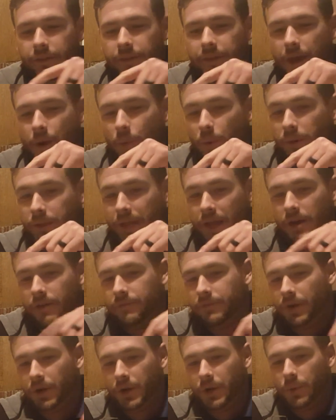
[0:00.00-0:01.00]
That worked
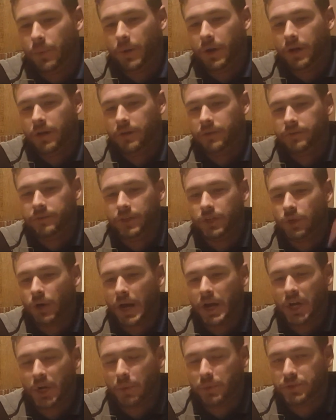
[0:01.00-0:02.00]
out very well. The
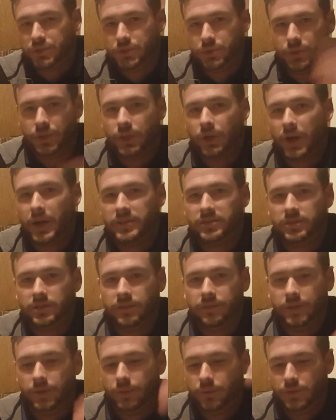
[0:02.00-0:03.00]
grinder was too
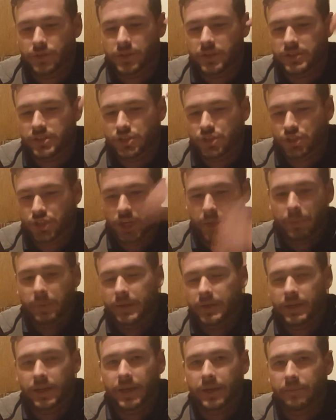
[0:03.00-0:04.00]
aggressive. It would just chip
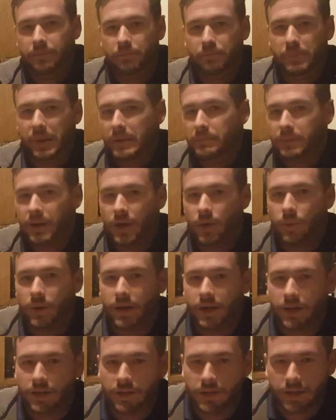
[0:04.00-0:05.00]
it and bend my
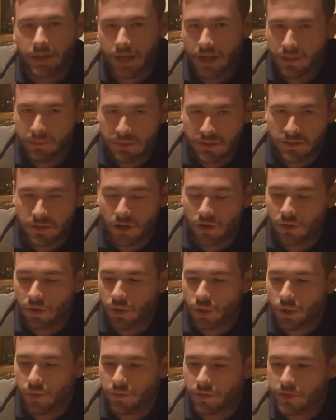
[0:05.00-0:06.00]
wire and I'd be starting
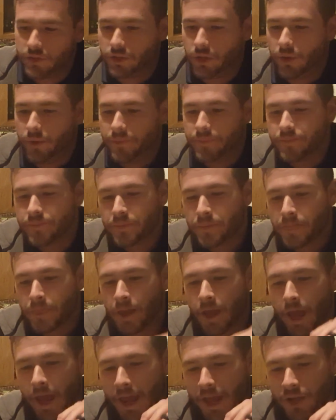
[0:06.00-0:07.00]
all over. So
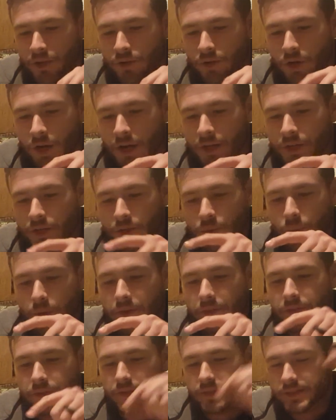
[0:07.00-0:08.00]
angle grinder
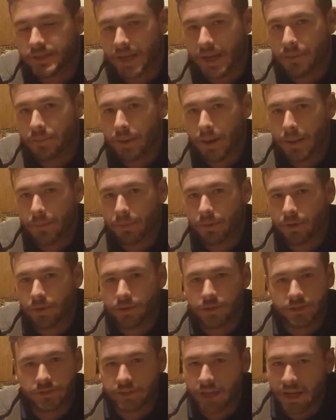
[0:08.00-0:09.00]
with
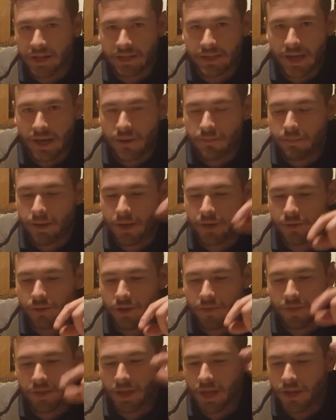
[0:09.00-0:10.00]
sandpaper, sanding down
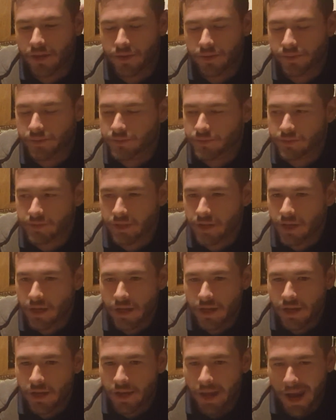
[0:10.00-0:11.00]
metal. I think I used
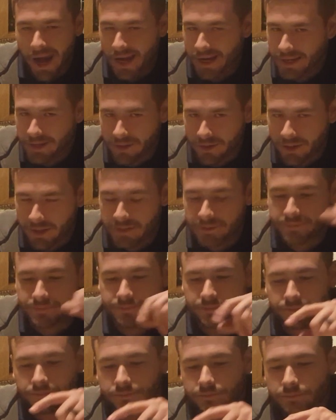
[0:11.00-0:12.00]
80
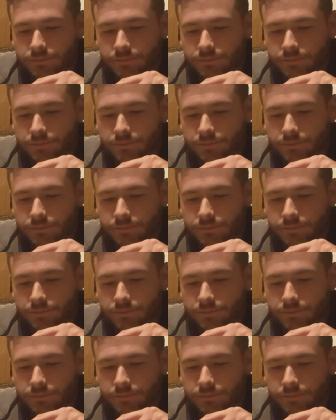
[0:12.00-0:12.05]
grit,